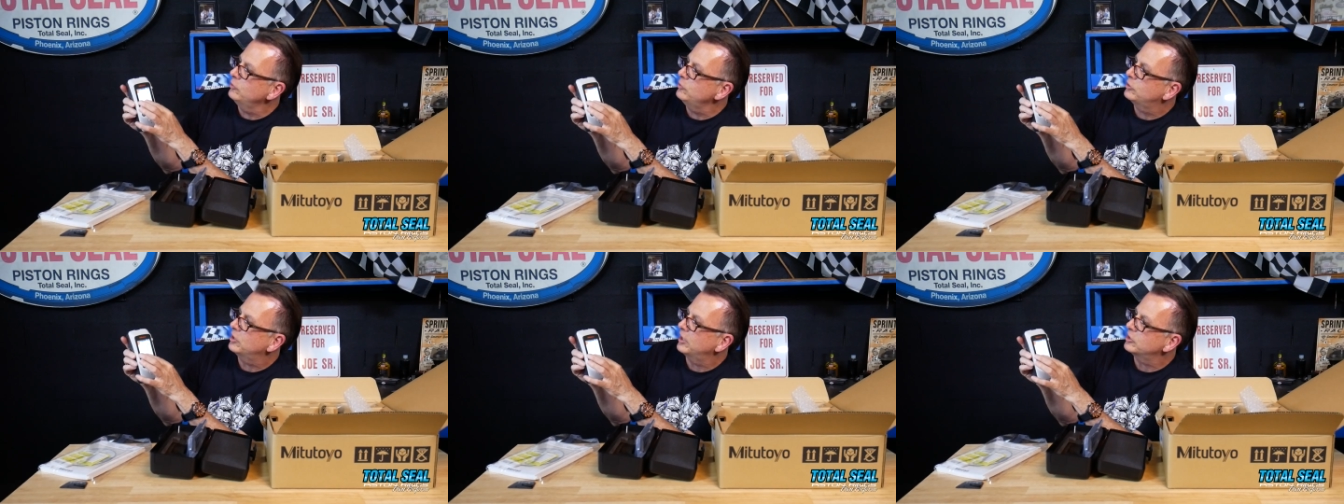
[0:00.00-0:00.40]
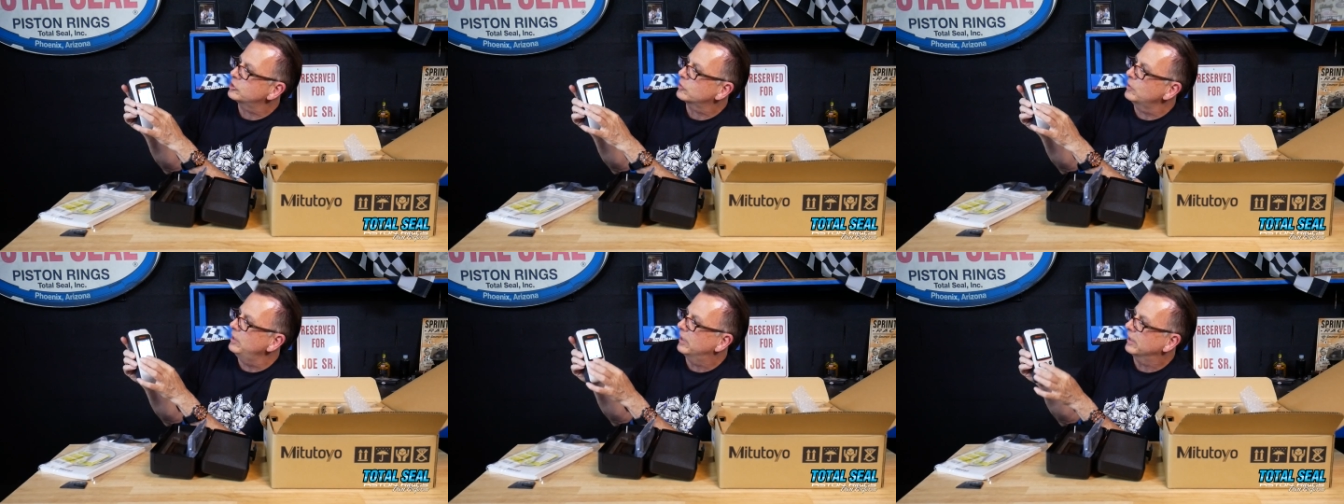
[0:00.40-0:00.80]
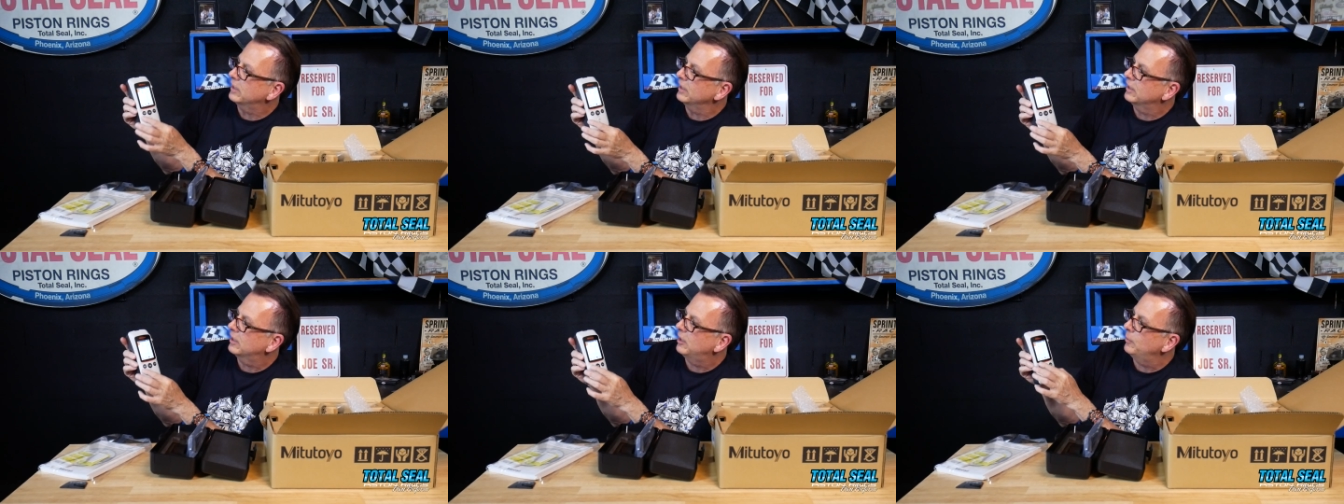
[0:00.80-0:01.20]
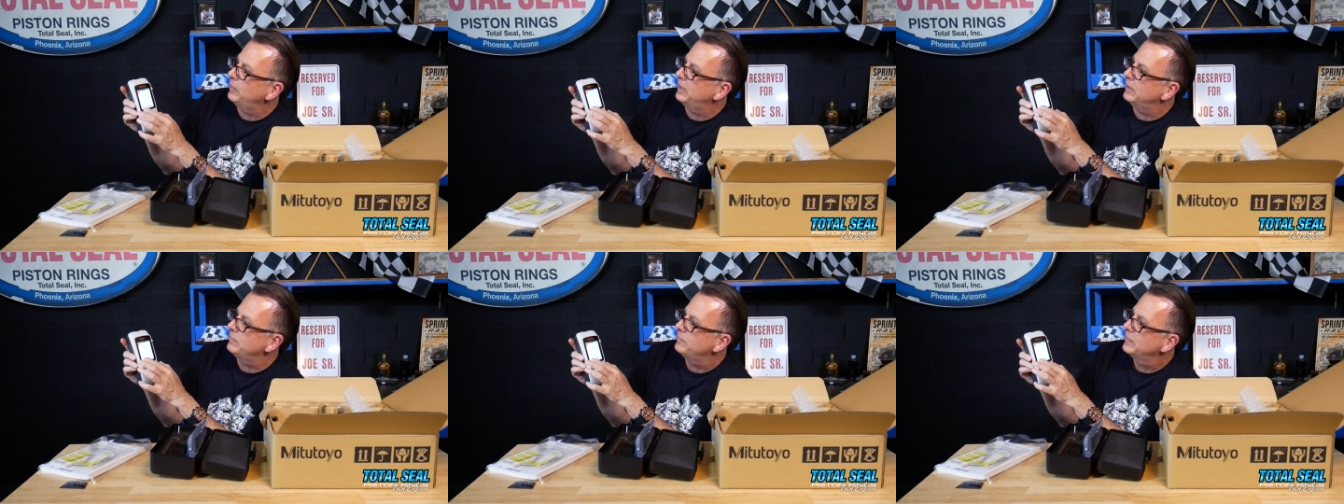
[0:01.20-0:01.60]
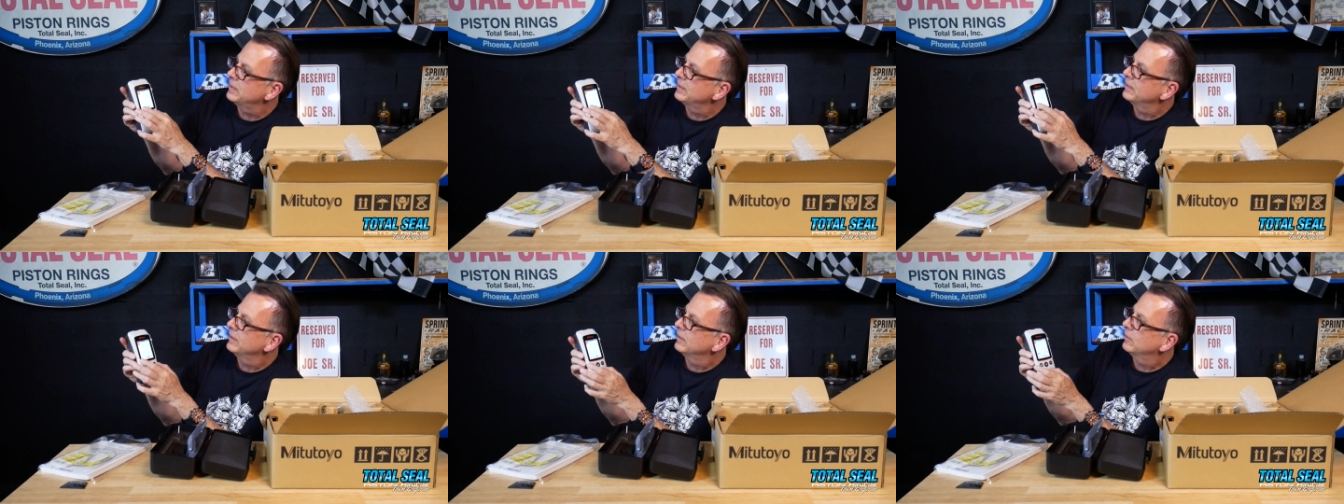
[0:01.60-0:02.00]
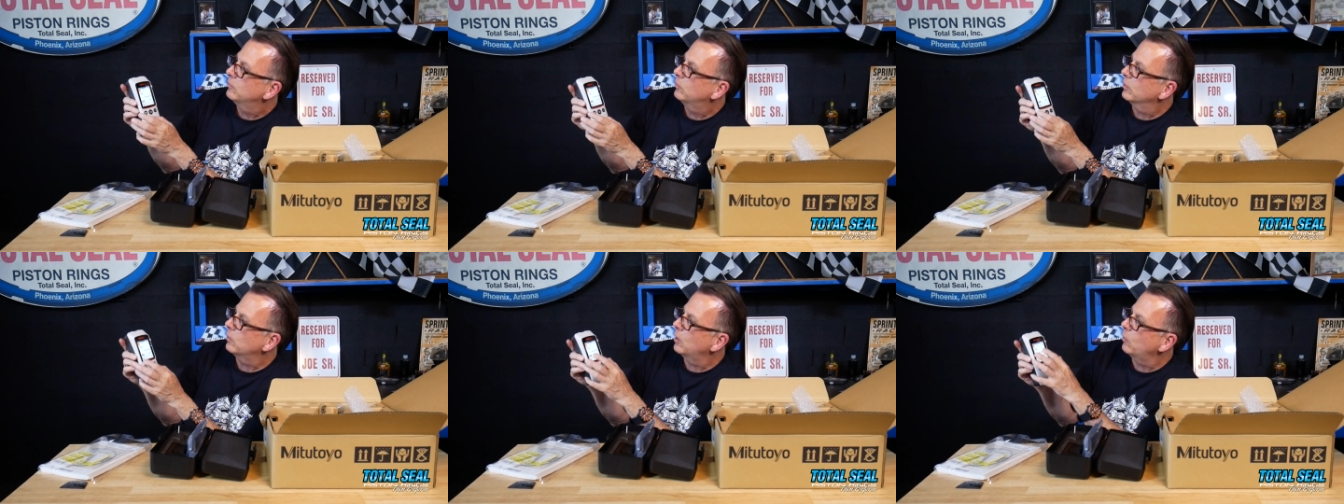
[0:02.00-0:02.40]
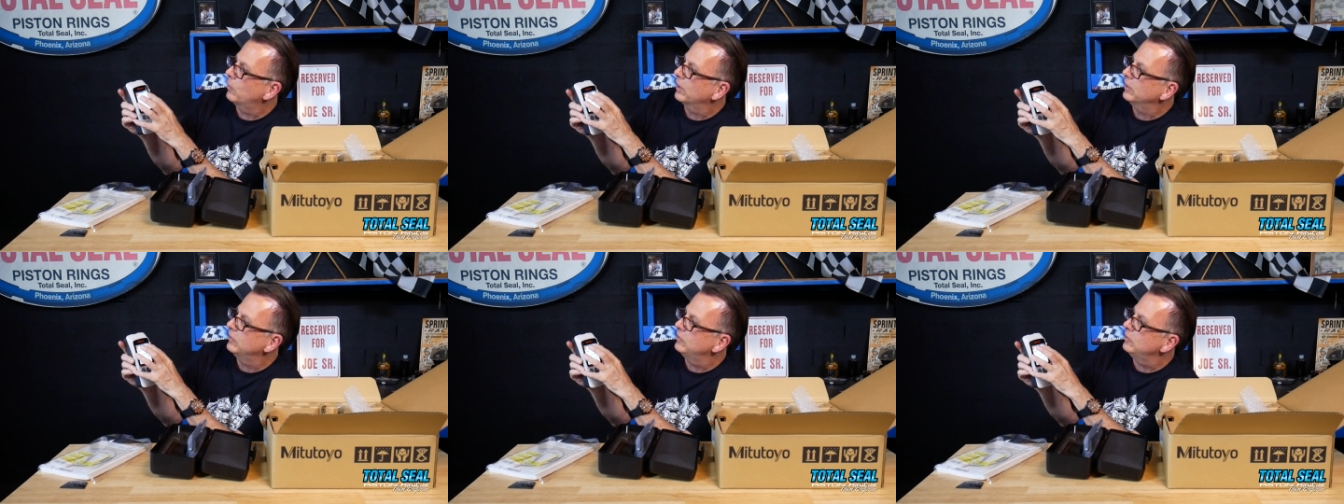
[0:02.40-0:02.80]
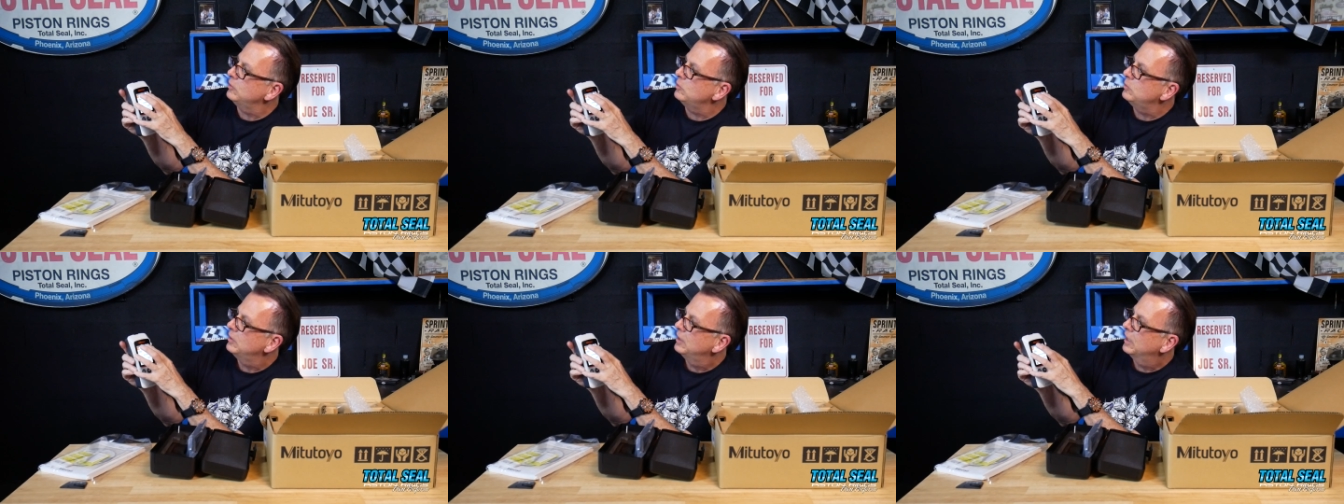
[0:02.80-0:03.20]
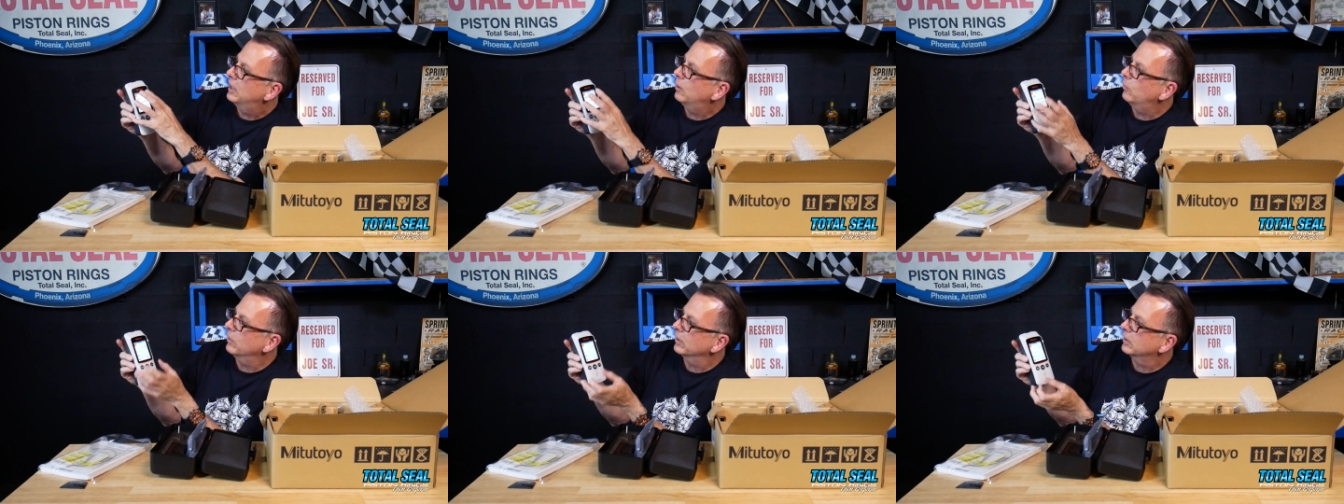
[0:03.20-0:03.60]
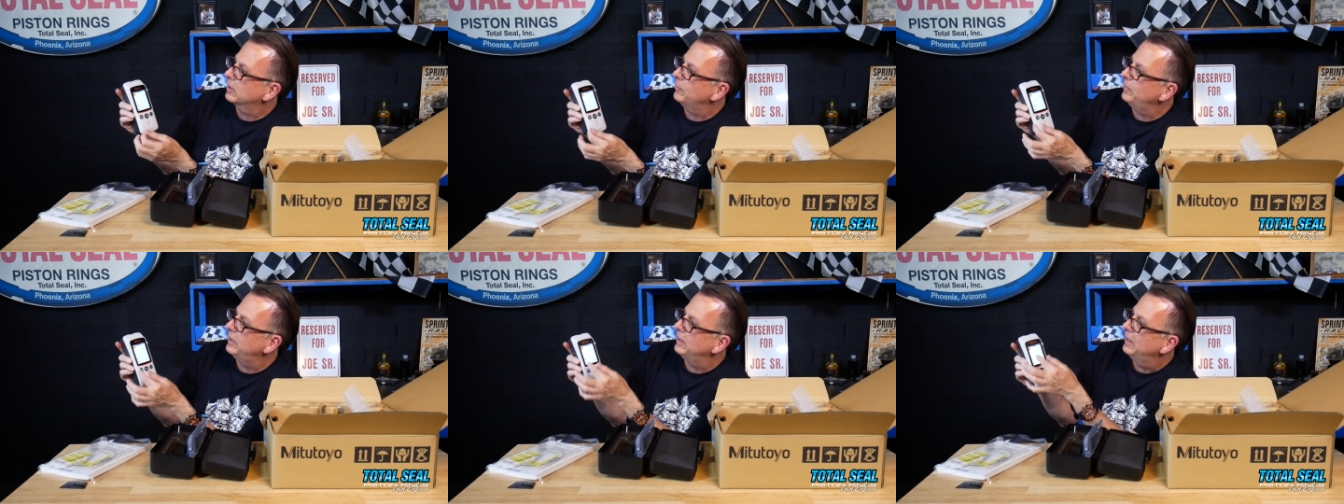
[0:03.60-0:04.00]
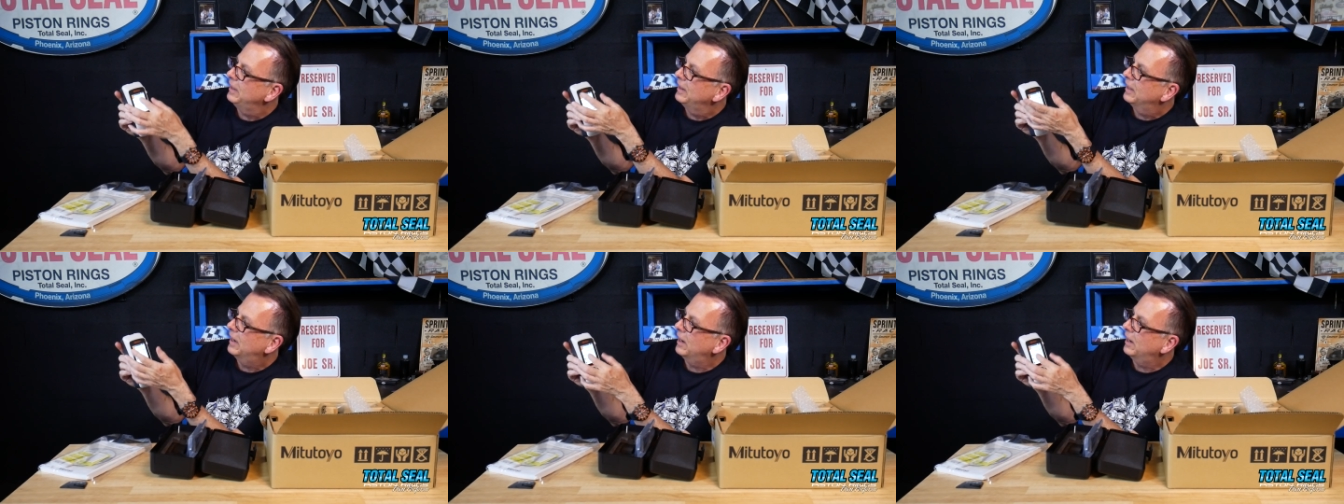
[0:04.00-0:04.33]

new touchscreen. I can come in. What do I want to do? I want to come in.